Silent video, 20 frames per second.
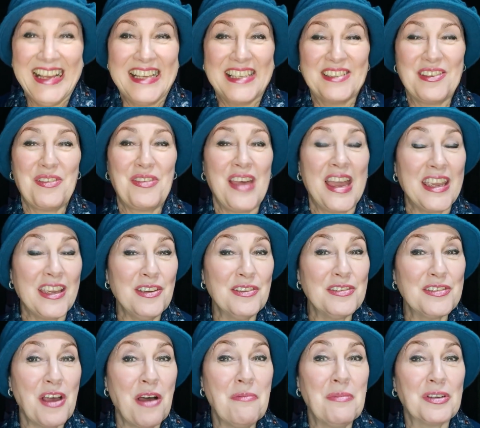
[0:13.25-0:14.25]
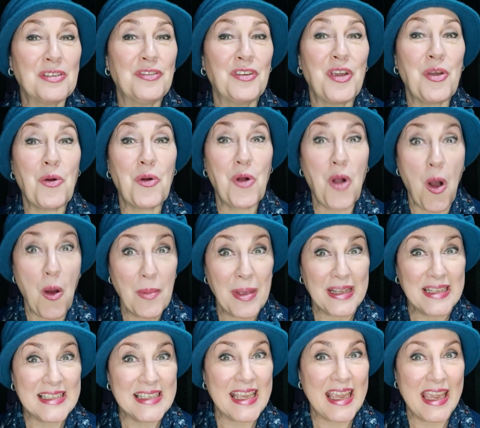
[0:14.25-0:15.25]
So thank you so much for your
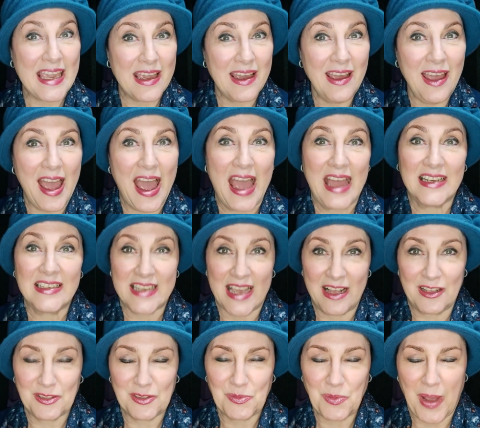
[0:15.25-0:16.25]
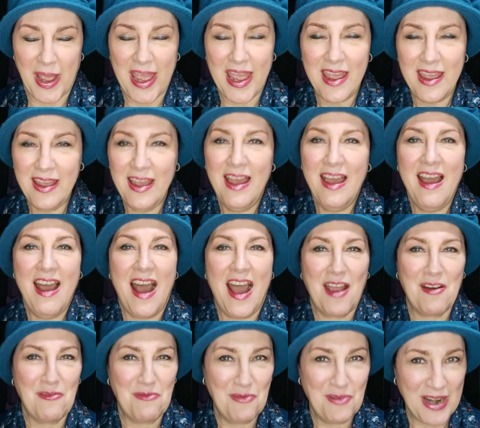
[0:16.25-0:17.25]
comments here and elsewhere.
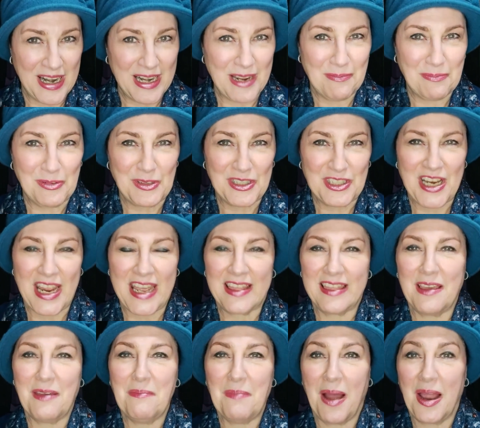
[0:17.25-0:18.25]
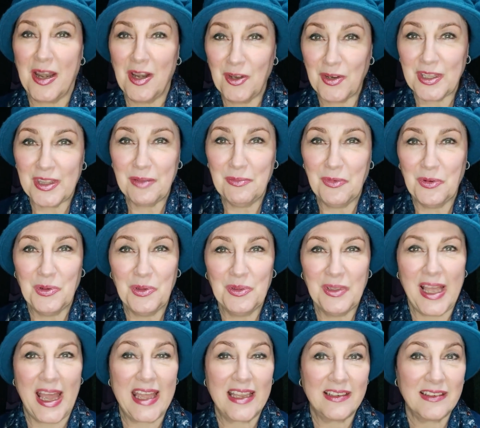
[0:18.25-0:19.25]
I really appreciate them. I look at them all
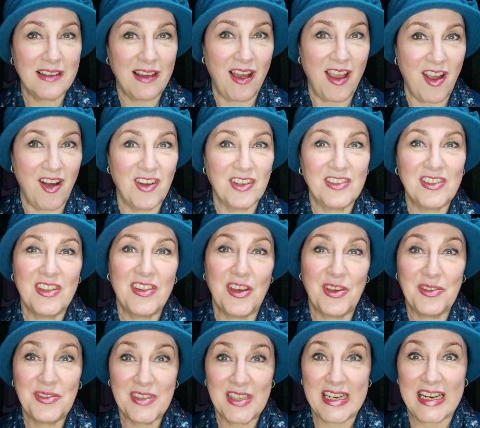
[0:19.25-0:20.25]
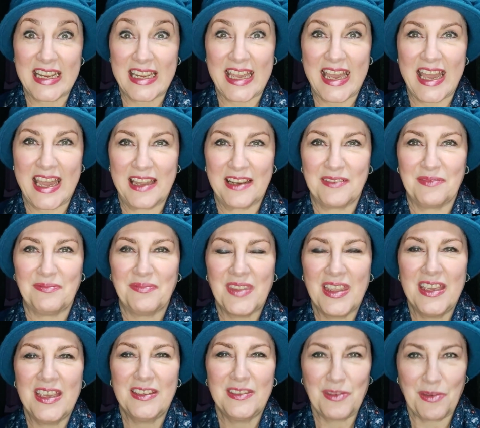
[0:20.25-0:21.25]
and I answer those that I can,
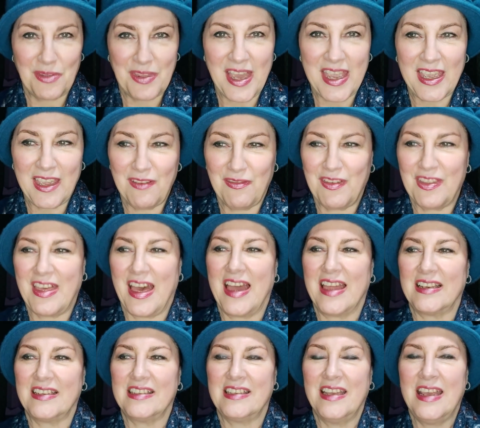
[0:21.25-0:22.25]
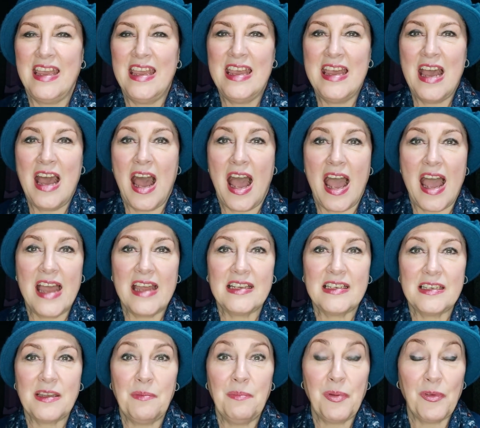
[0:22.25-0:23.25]
so thank you for that.
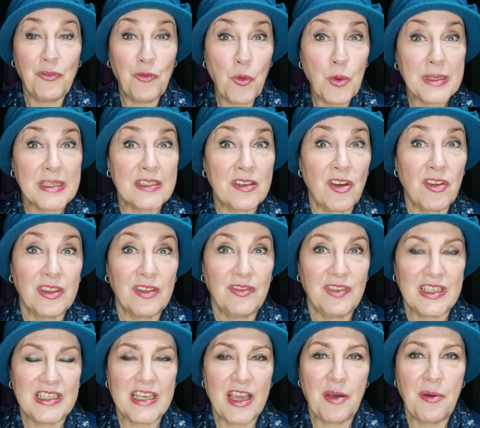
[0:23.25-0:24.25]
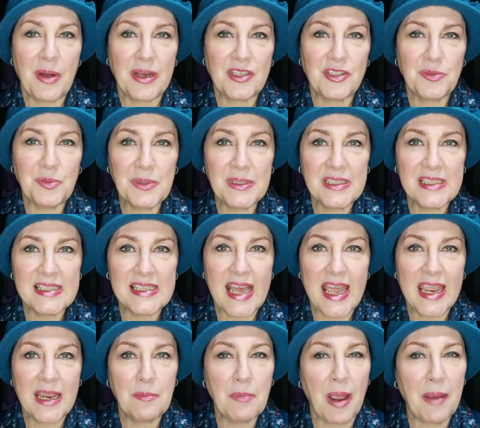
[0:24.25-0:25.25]
And before we start the video, I just want to
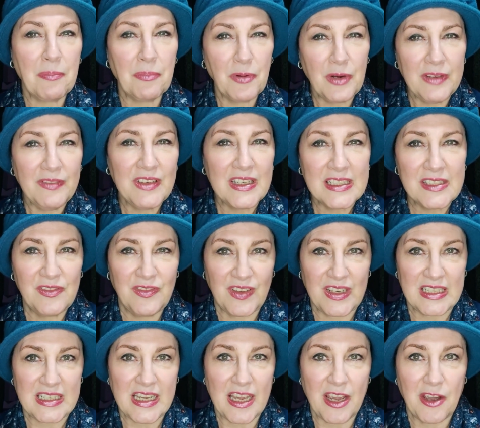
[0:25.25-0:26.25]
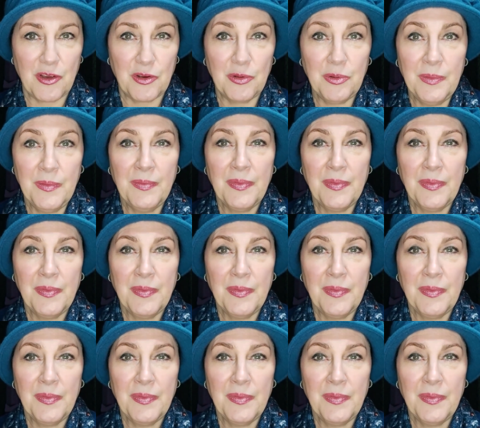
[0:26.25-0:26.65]
say, in my previous video